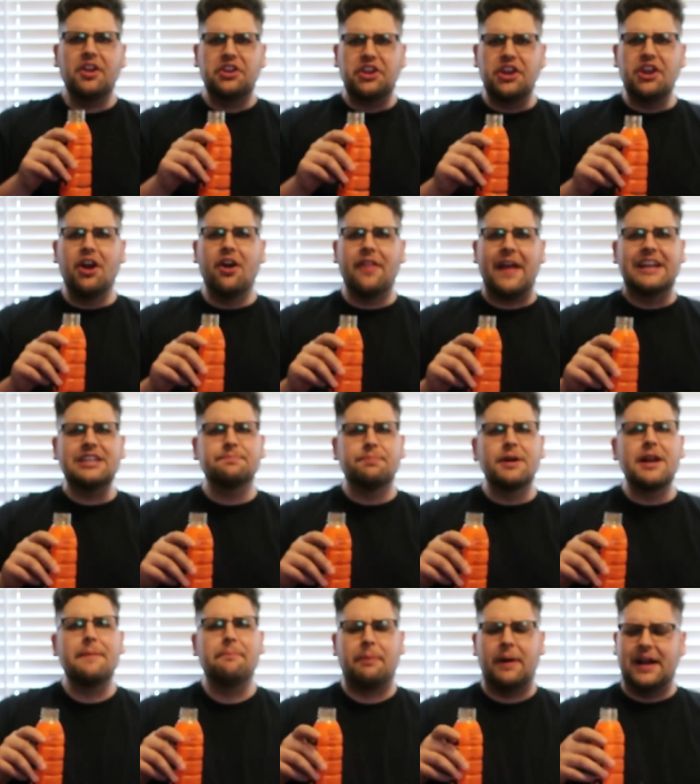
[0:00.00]
You know, that's
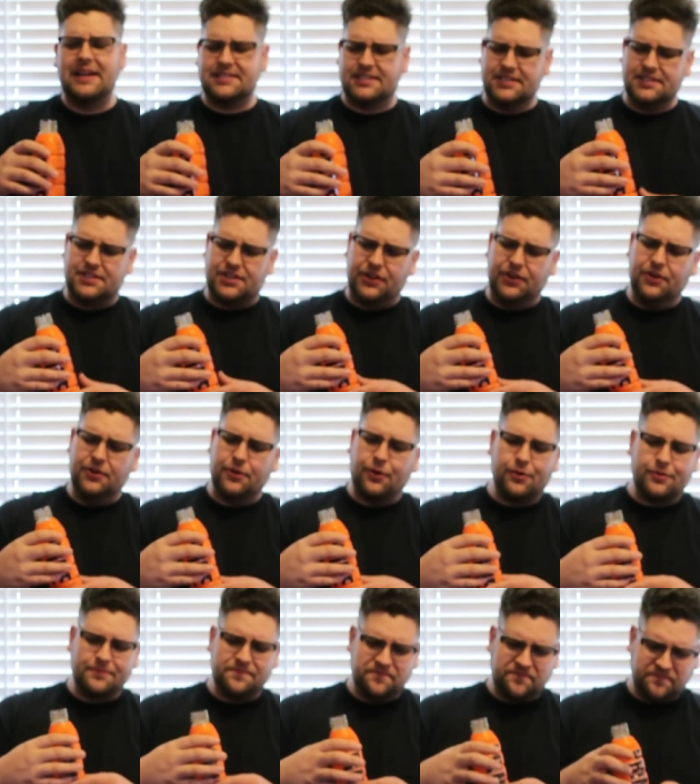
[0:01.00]
pretty bussin'
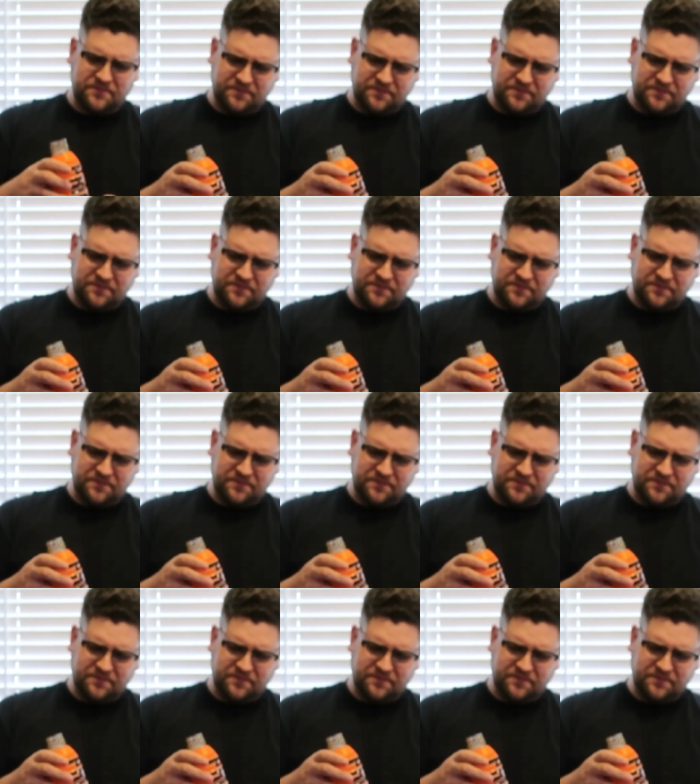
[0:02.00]
too